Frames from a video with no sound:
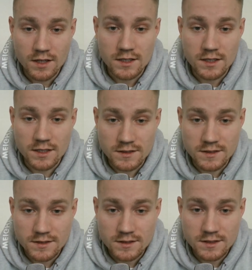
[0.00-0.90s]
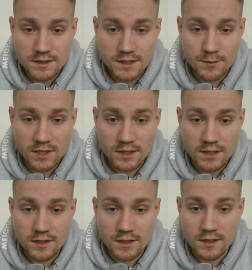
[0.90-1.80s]
is keeping
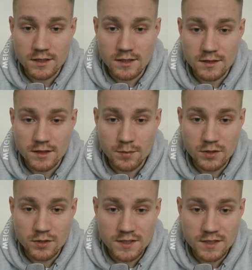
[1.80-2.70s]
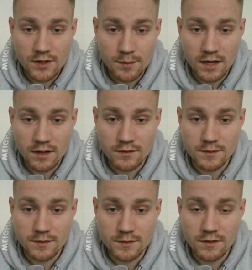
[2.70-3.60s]
the posterior
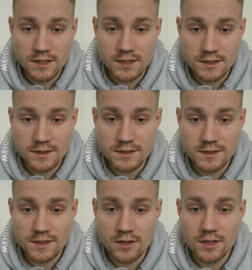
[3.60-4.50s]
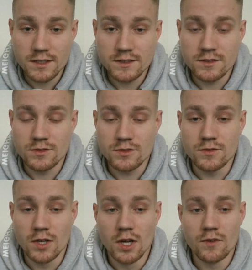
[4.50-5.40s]
pelvic tilt in this area, so
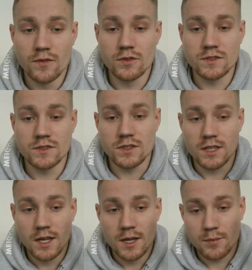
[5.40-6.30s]
to focus on